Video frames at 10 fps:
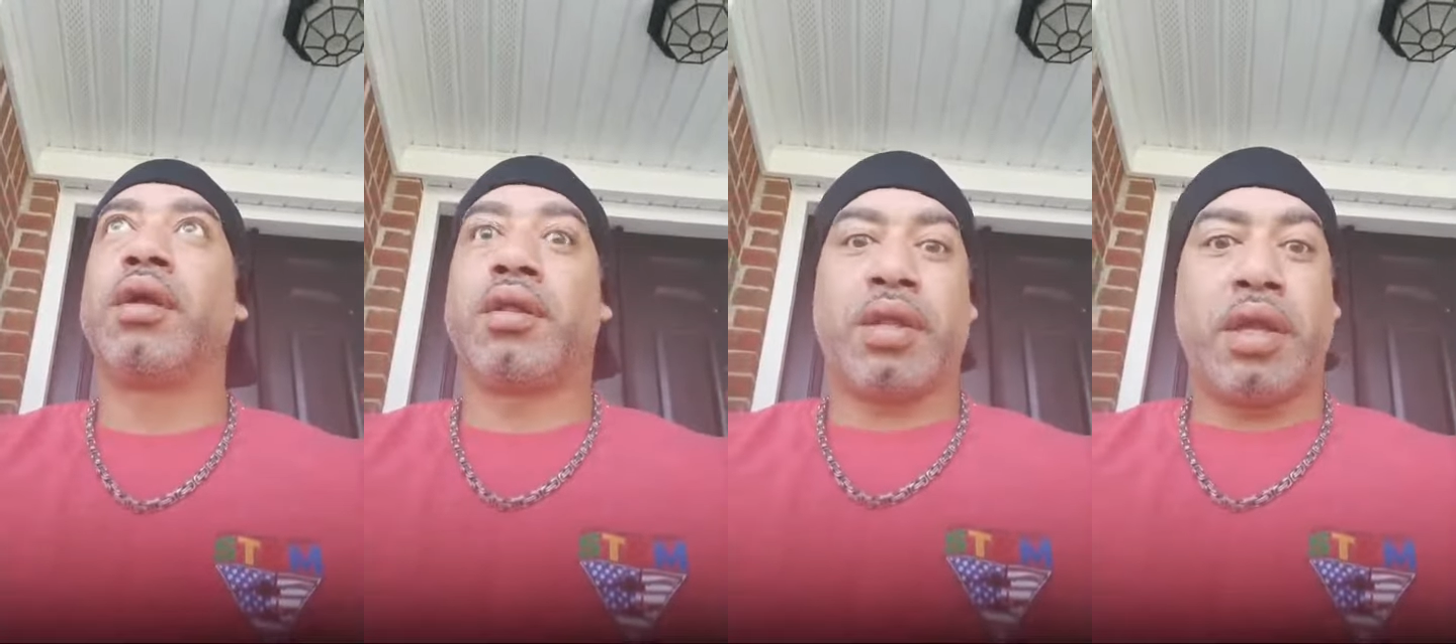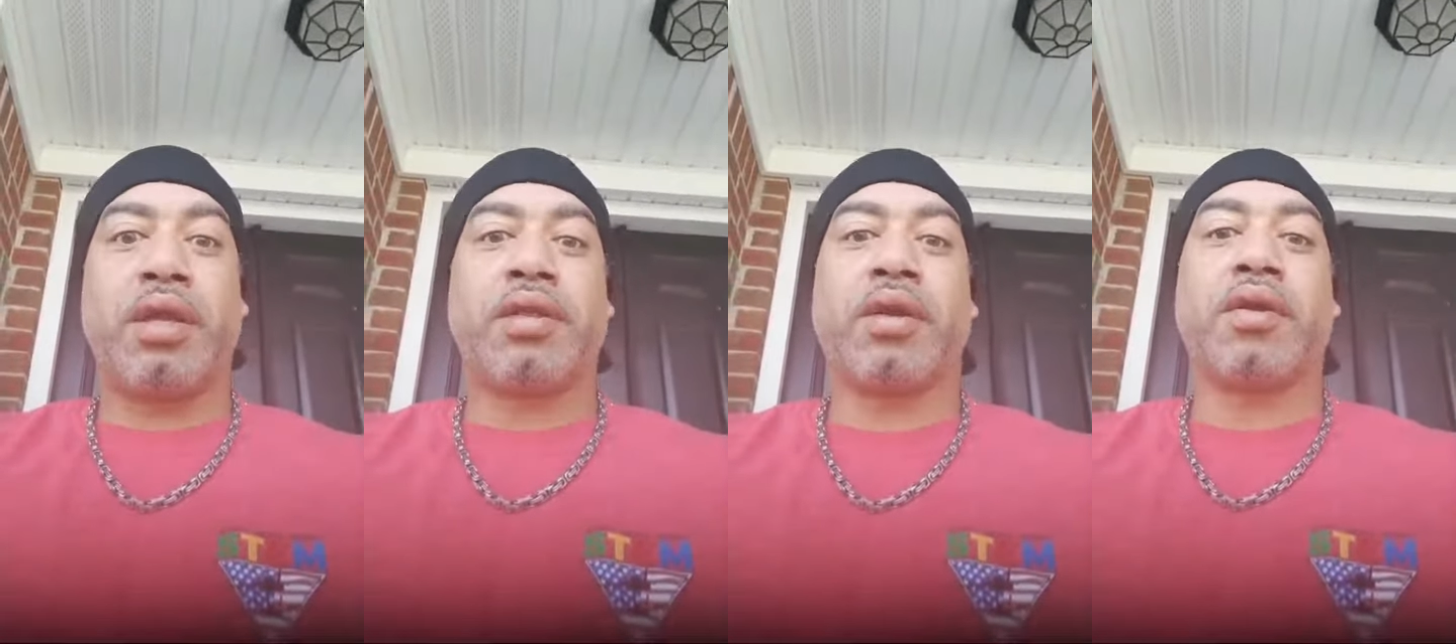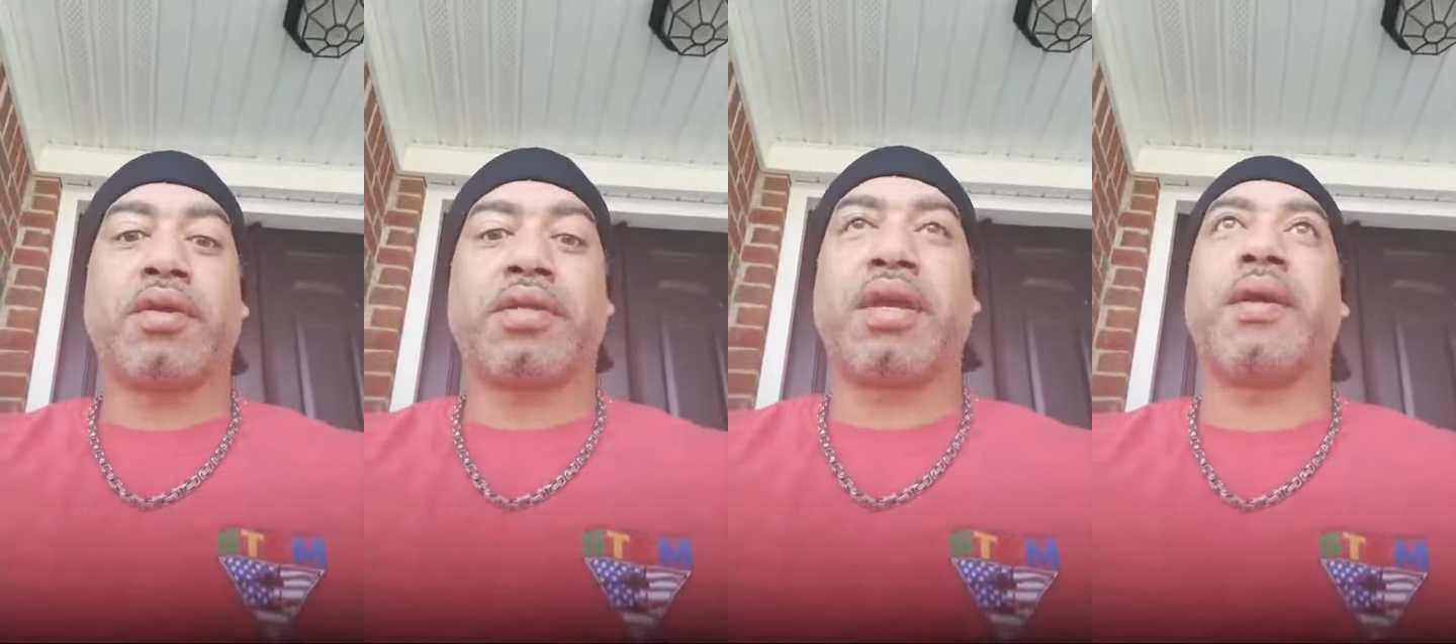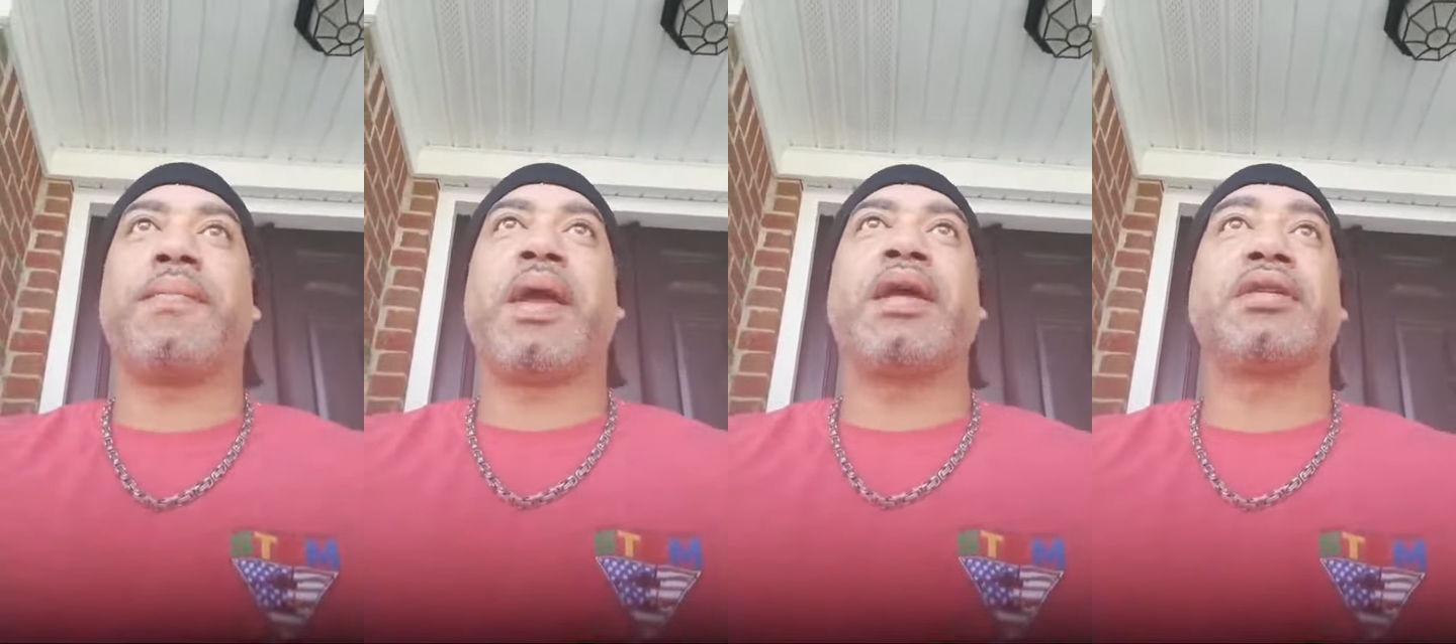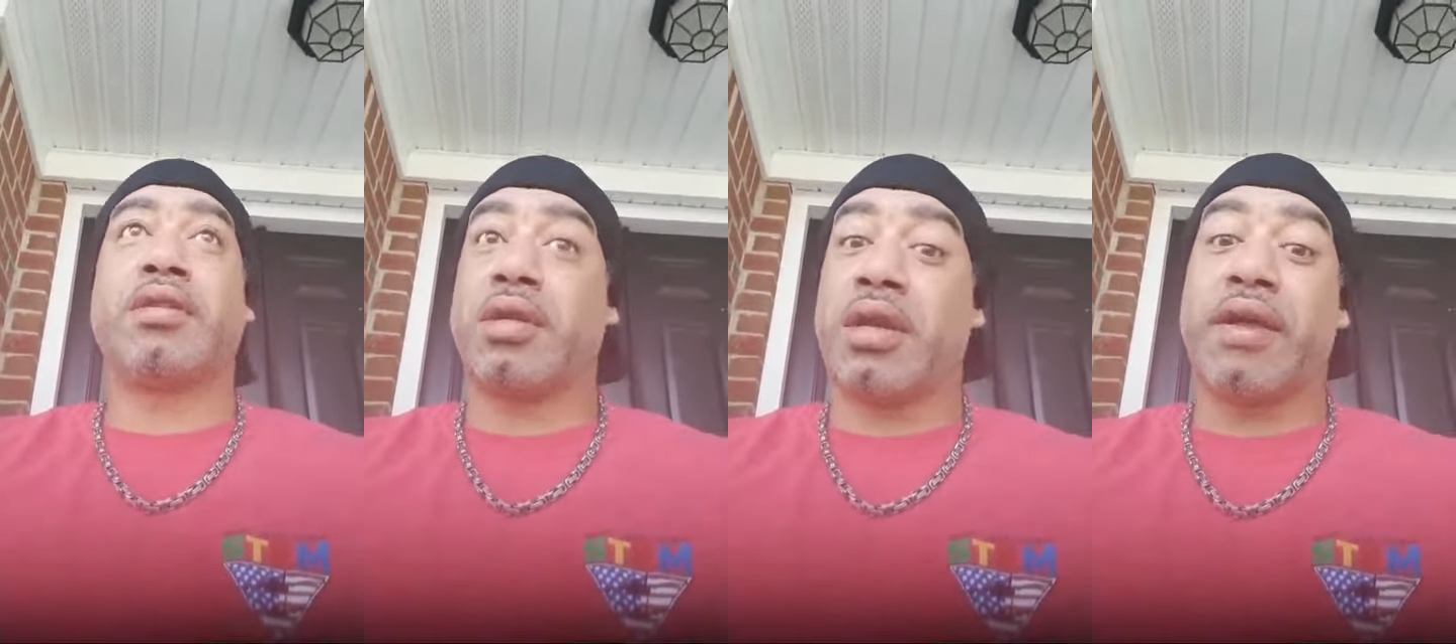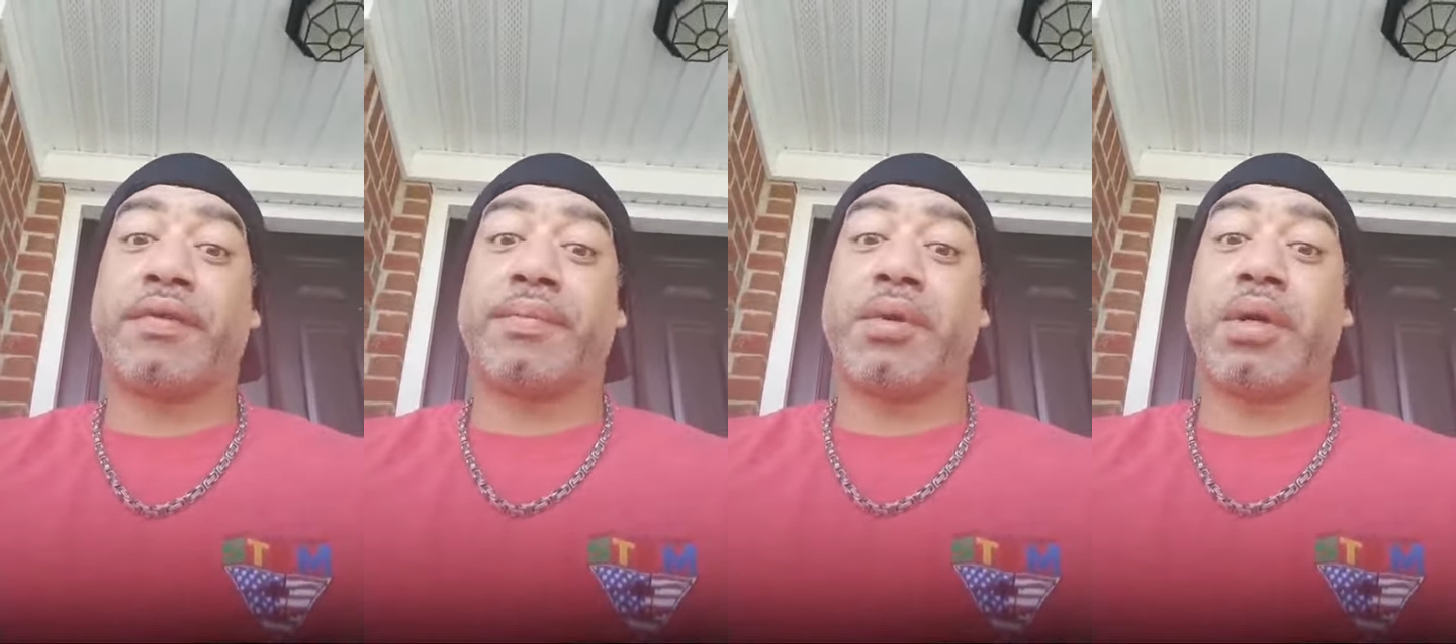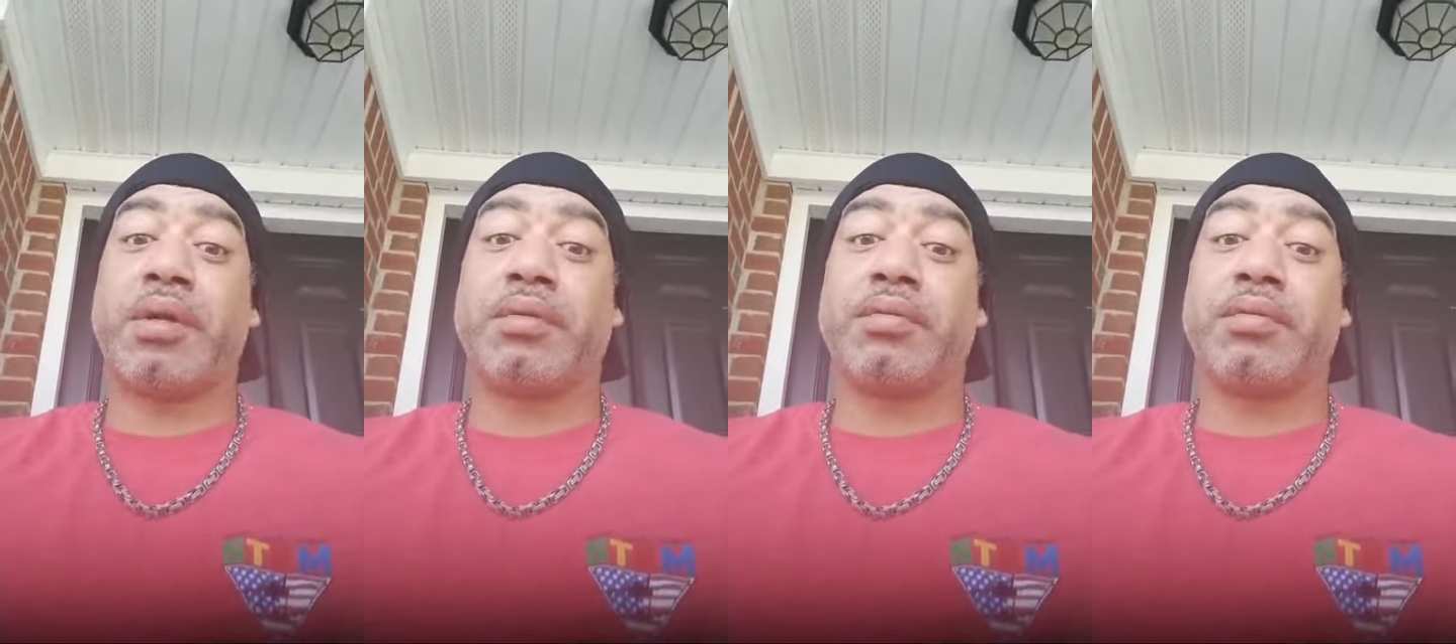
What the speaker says: they either on the same page as you left them on,